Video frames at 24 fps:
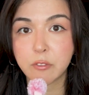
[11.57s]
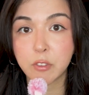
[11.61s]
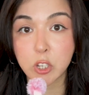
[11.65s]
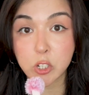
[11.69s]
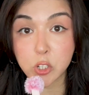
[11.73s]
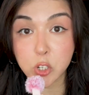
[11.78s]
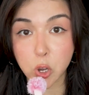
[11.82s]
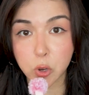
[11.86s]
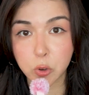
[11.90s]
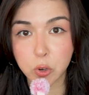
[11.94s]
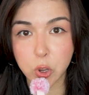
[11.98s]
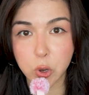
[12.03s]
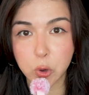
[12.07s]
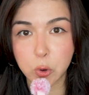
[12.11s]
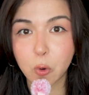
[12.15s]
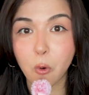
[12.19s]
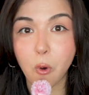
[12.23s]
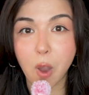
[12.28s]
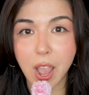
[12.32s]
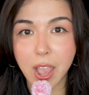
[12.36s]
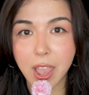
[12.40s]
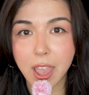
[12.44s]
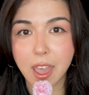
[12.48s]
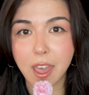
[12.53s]
If you don't know who
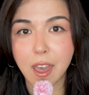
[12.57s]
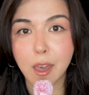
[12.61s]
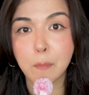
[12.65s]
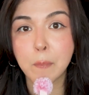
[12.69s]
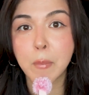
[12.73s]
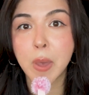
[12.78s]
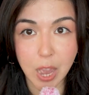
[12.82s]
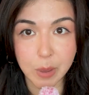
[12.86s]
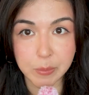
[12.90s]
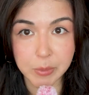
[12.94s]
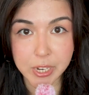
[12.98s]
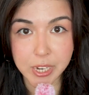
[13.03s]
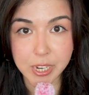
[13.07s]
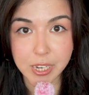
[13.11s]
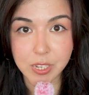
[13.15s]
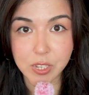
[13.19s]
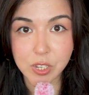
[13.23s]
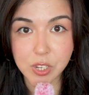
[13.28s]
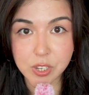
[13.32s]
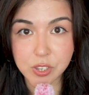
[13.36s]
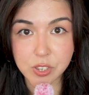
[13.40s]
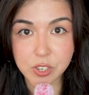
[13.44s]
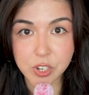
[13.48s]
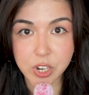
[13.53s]
I am, I'm an
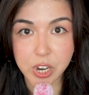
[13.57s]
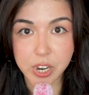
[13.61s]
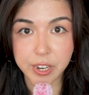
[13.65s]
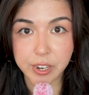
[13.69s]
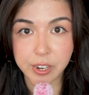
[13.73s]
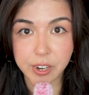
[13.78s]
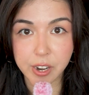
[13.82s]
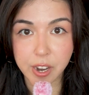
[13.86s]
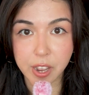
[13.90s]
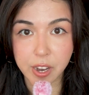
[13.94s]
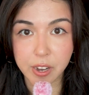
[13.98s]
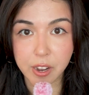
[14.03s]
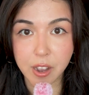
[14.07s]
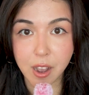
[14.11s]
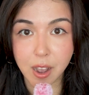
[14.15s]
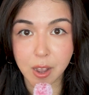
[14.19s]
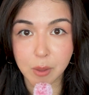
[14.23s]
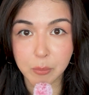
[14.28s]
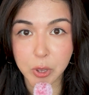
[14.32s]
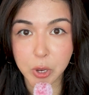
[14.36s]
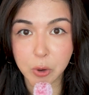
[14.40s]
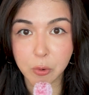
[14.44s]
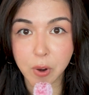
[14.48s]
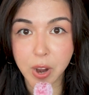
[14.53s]
illustrator and
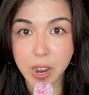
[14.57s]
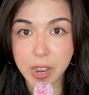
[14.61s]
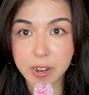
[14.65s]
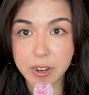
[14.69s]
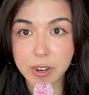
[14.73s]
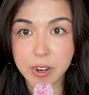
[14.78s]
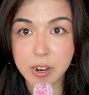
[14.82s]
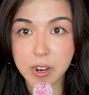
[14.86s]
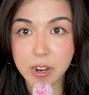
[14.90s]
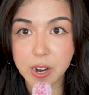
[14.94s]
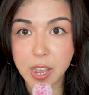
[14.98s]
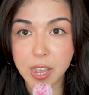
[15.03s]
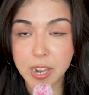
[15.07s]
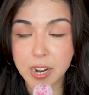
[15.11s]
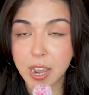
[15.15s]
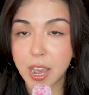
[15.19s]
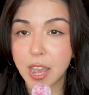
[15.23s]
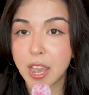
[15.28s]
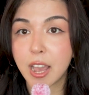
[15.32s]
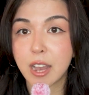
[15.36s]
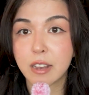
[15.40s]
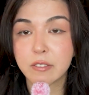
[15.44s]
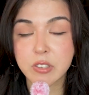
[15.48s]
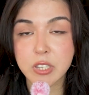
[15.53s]
comic writer, and I
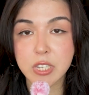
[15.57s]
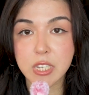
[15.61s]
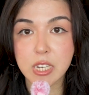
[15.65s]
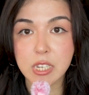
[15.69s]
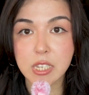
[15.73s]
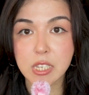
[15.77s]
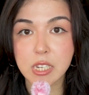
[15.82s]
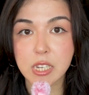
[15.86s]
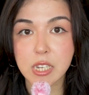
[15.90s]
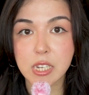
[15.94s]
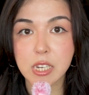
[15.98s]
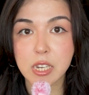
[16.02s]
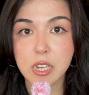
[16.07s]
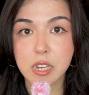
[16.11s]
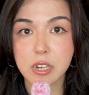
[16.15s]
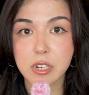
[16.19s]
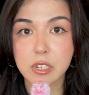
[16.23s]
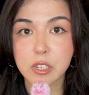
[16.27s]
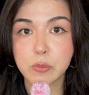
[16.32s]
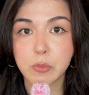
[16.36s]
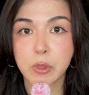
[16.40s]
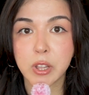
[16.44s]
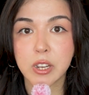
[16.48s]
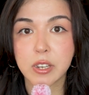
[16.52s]
have 16
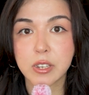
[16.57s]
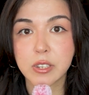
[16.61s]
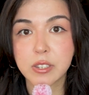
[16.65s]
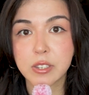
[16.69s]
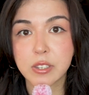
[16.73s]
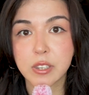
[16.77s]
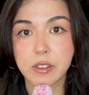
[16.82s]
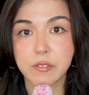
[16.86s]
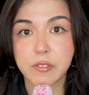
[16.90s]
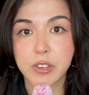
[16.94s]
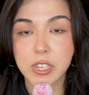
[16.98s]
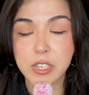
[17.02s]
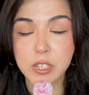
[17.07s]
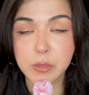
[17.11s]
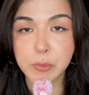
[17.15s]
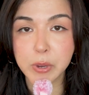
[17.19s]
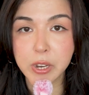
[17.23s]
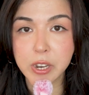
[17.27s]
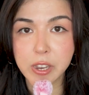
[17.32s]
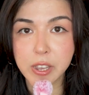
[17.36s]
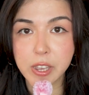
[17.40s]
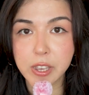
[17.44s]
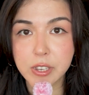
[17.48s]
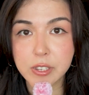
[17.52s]
years plus of
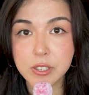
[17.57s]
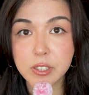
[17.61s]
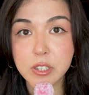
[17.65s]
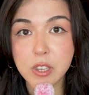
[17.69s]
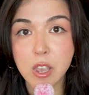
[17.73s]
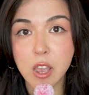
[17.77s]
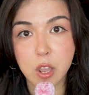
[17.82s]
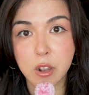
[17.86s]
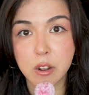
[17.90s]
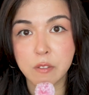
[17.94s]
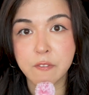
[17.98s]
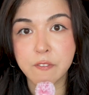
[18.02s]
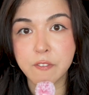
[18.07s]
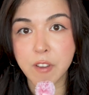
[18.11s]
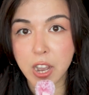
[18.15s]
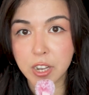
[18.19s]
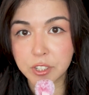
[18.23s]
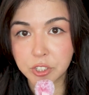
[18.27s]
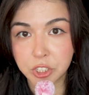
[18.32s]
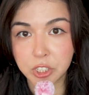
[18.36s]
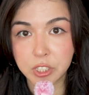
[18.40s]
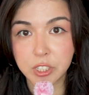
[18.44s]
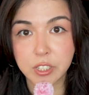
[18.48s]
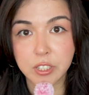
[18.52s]
experience in
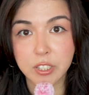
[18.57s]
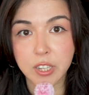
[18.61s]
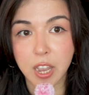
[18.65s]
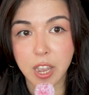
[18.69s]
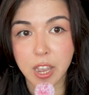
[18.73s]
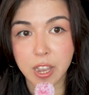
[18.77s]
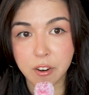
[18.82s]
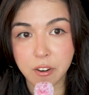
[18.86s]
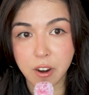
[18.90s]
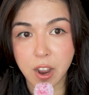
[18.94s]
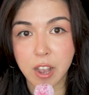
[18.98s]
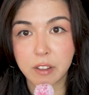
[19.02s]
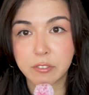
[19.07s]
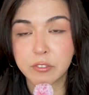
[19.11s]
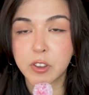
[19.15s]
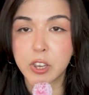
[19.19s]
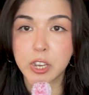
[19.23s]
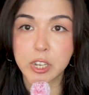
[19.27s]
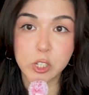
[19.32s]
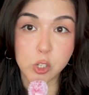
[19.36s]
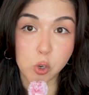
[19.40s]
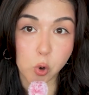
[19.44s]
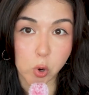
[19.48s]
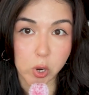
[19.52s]
fashion design,
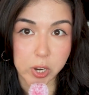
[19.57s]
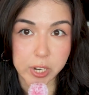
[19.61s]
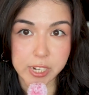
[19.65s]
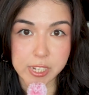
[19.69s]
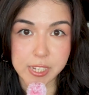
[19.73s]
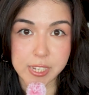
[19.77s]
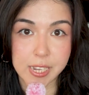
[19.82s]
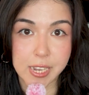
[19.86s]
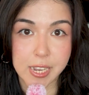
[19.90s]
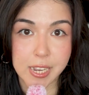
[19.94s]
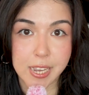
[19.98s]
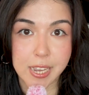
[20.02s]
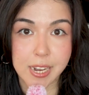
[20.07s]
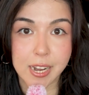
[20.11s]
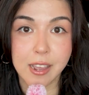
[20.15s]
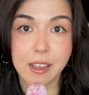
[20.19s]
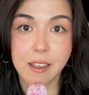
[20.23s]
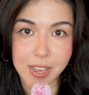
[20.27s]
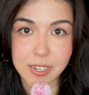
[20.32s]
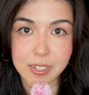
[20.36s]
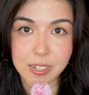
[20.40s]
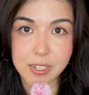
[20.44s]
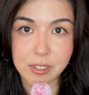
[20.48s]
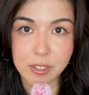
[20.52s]
graphic, toy design,
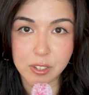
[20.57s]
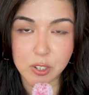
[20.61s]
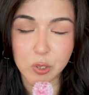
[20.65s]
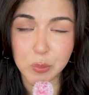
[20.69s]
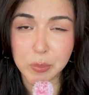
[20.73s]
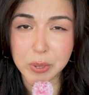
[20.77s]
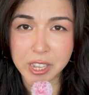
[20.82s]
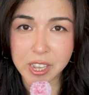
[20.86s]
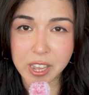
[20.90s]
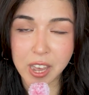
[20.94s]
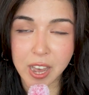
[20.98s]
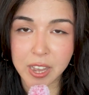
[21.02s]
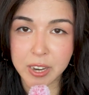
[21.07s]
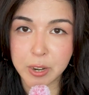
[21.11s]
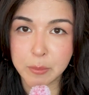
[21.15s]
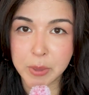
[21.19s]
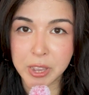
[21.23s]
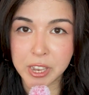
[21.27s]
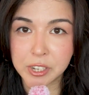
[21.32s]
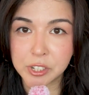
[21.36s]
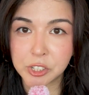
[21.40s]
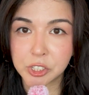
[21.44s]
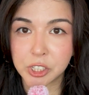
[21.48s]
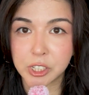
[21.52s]
and a little bit
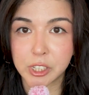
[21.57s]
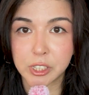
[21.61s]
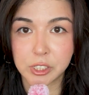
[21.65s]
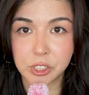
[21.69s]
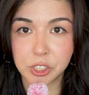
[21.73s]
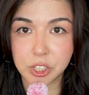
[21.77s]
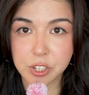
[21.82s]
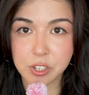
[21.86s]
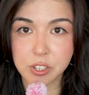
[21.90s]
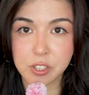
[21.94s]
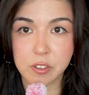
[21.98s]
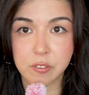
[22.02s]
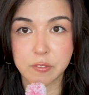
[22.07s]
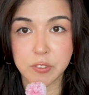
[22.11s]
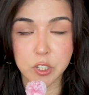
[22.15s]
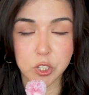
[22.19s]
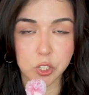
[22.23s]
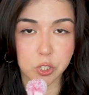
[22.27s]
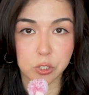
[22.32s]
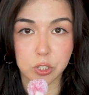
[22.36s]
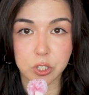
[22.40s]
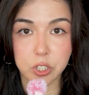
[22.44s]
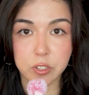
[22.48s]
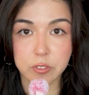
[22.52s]
animation, just the
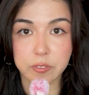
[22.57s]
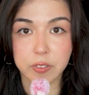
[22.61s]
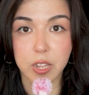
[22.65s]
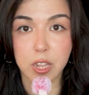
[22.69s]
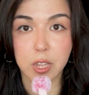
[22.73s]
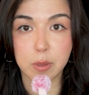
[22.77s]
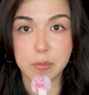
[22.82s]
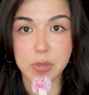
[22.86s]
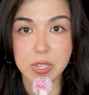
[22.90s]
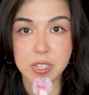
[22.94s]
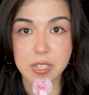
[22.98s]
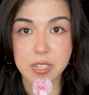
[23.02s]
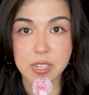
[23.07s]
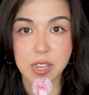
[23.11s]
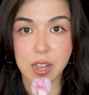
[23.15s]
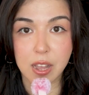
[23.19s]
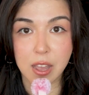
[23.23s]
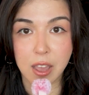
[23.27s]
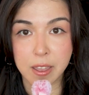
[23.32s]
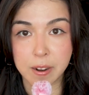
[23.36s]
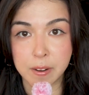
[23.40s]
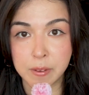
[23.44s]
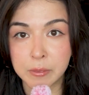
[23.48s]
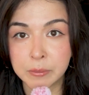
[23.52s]
visual development
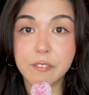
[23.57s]
side.